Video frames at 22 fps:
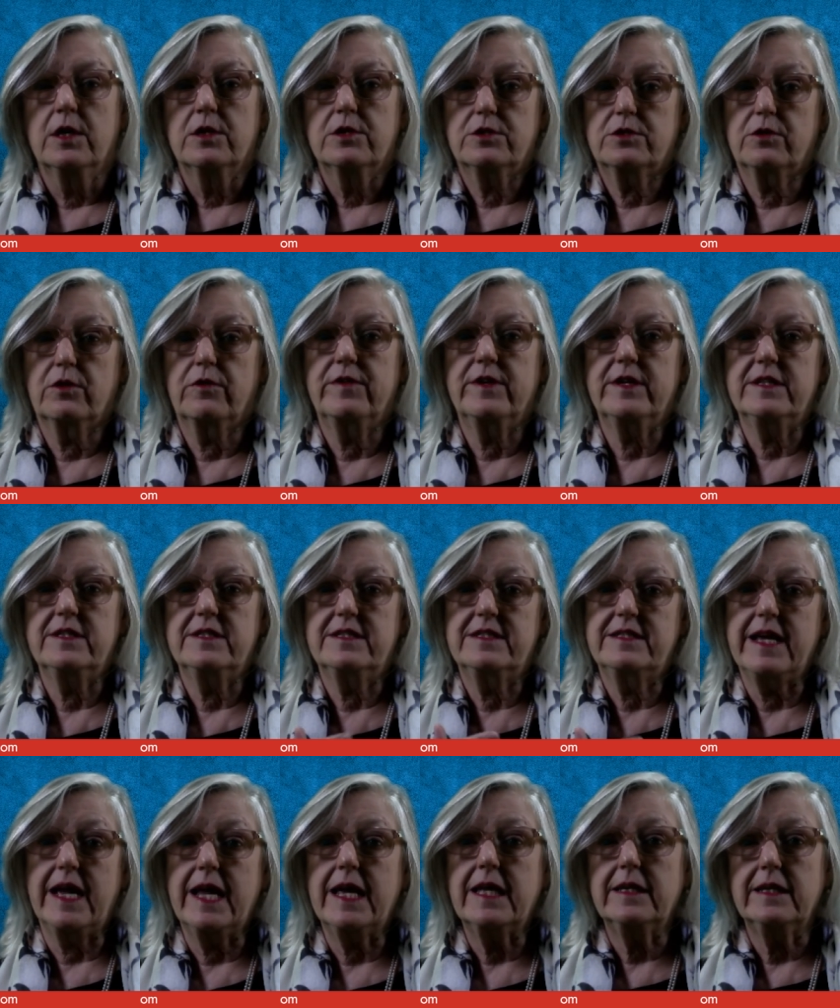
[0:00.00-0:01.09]
So these
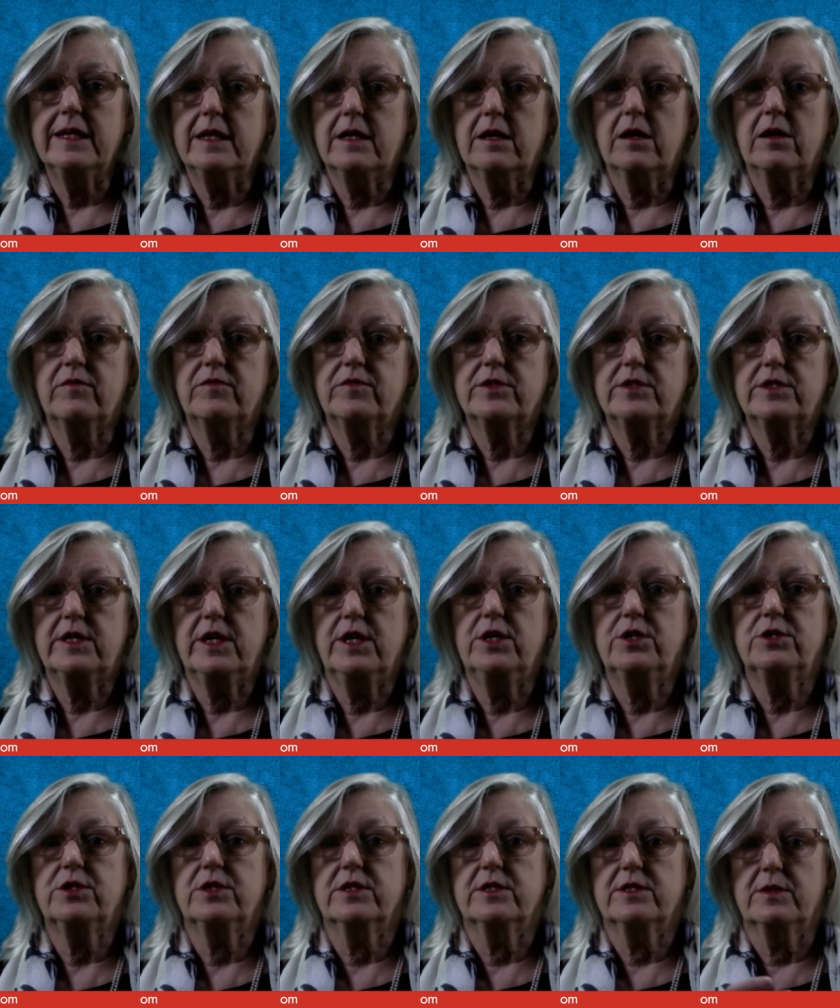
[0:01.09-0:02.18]
daily
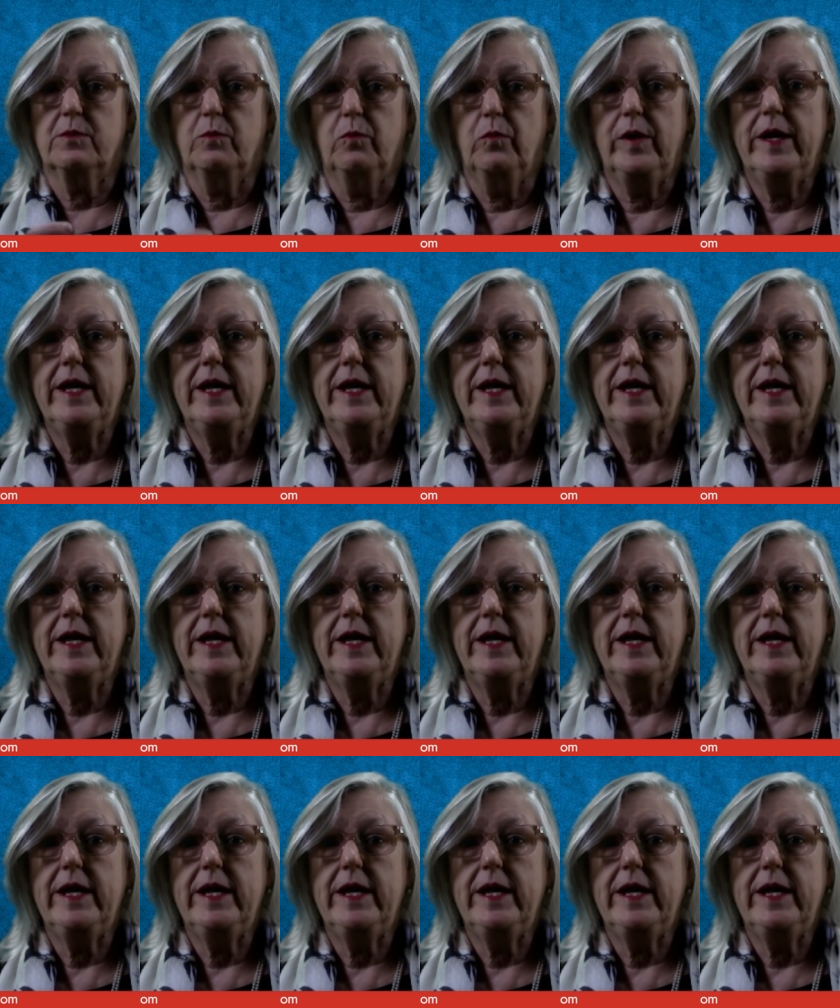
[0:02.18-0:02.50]
conversations and